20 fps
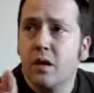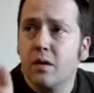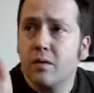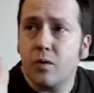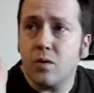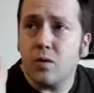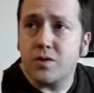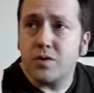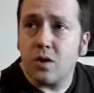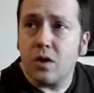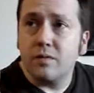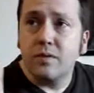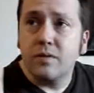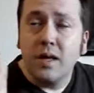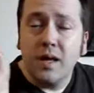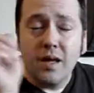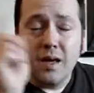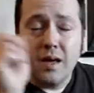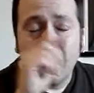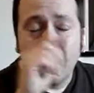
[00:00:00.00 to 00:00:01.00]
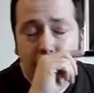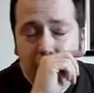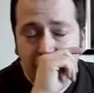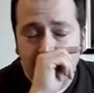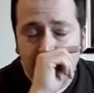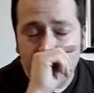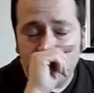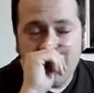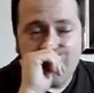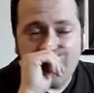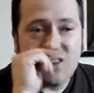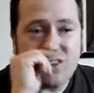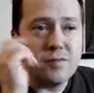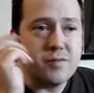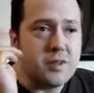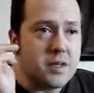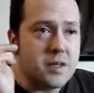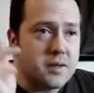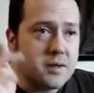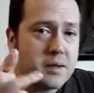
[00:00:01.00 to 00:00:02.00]
First off, I know I've
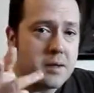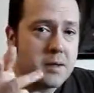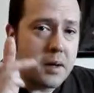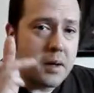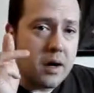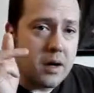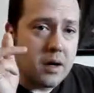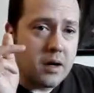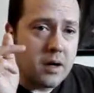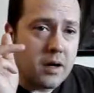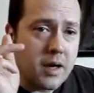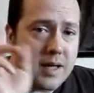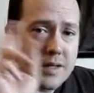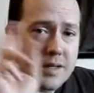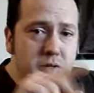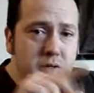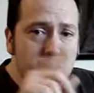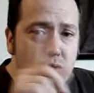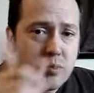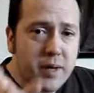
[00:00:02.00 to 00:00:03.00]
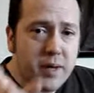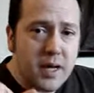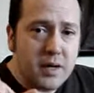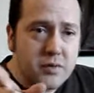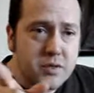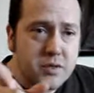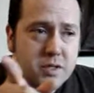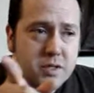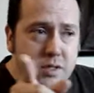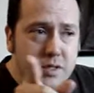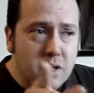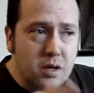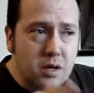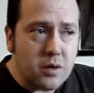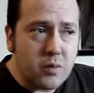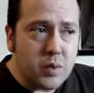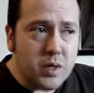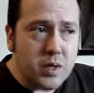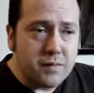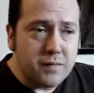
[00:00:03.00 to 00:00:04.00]
done Ask the Real Manos
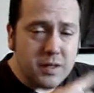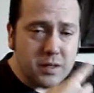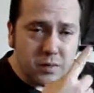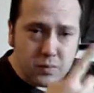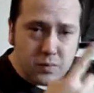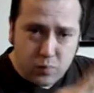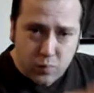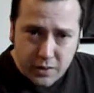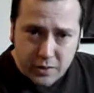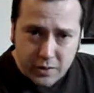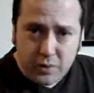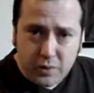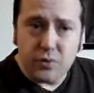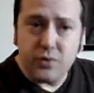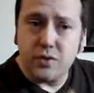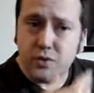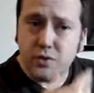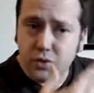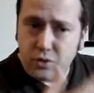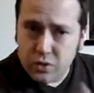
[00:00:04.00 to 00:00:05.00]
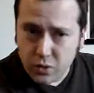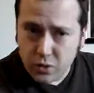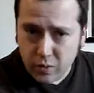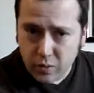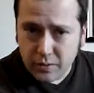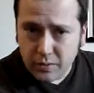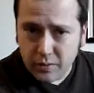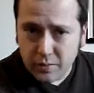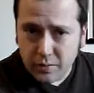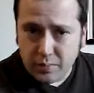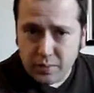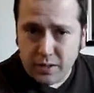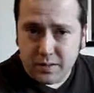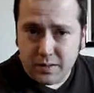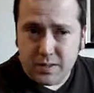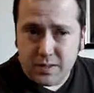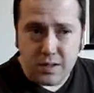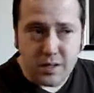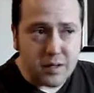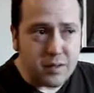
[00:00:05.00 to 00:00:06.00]
when I've hit 100 and 200,
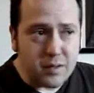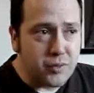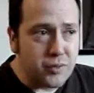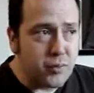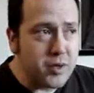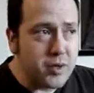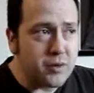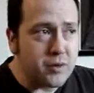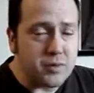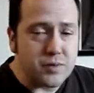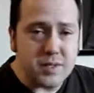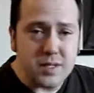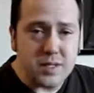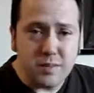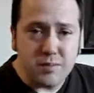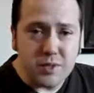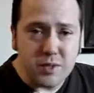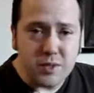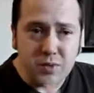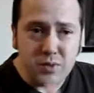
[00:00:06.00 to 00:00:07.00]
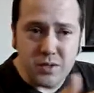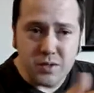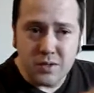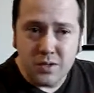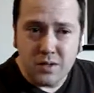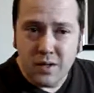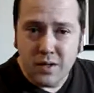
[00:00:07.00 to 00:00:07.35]
but 300 seems to be